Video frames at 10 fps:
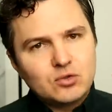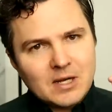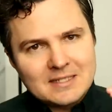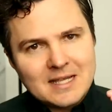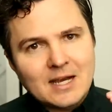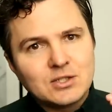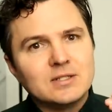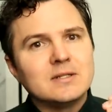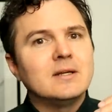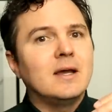
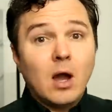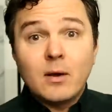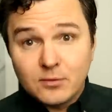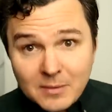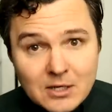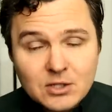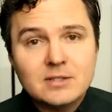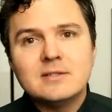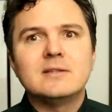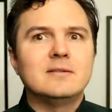transaction
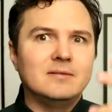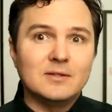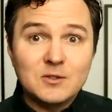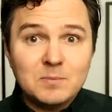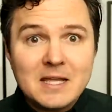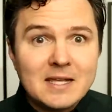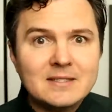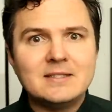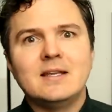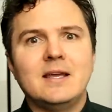confirmations, the
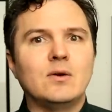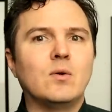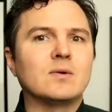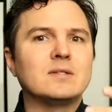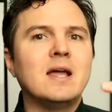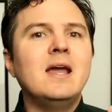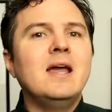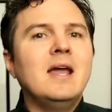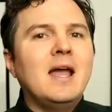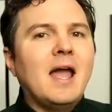speeds, and of course,
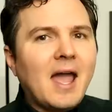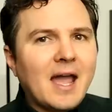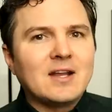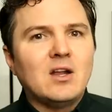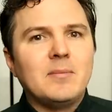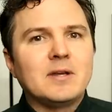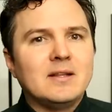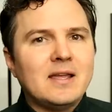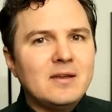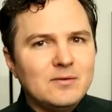
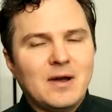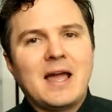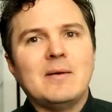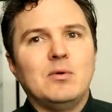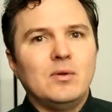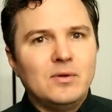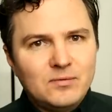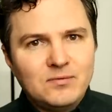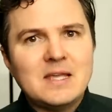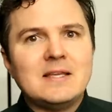economically viable
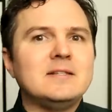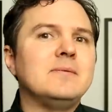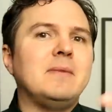fees.